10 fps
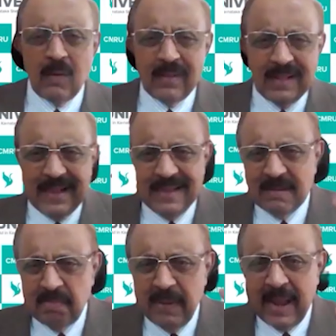Now,
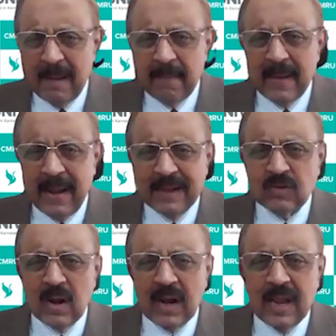this became
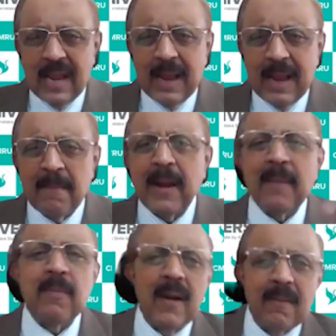naturally a
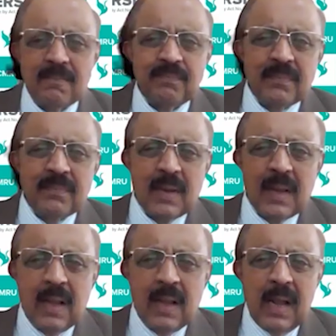Bible.
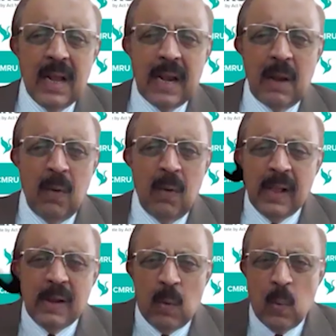Now,
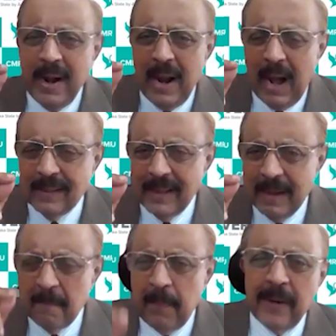one
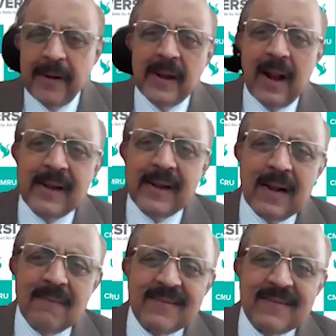other important
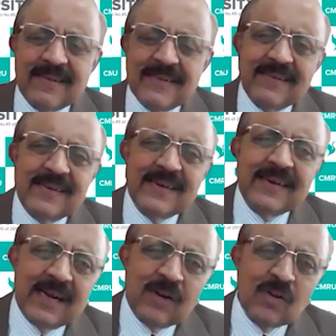article which I just
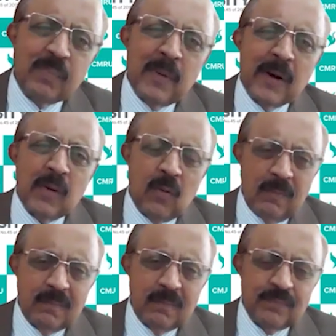intend to speak to
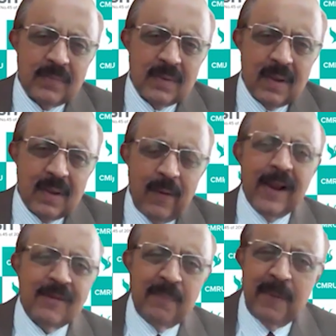you
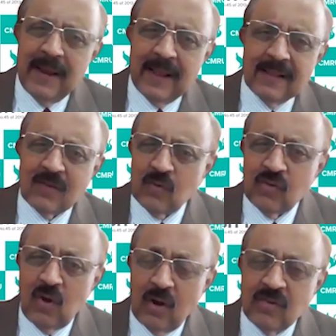while explaining the
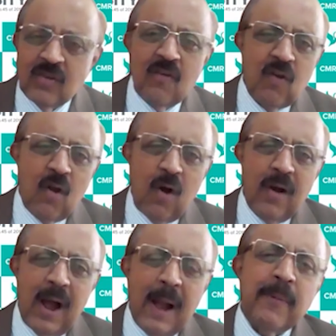sociology of
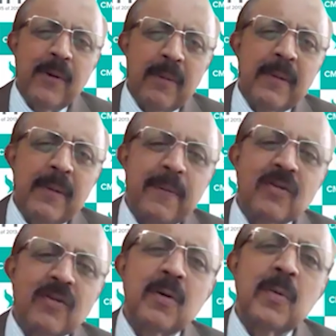law happened to be
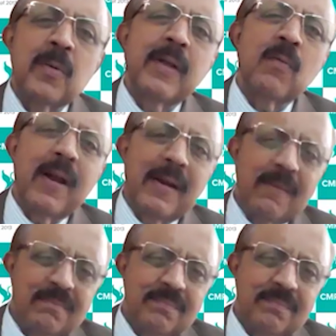Principle 21.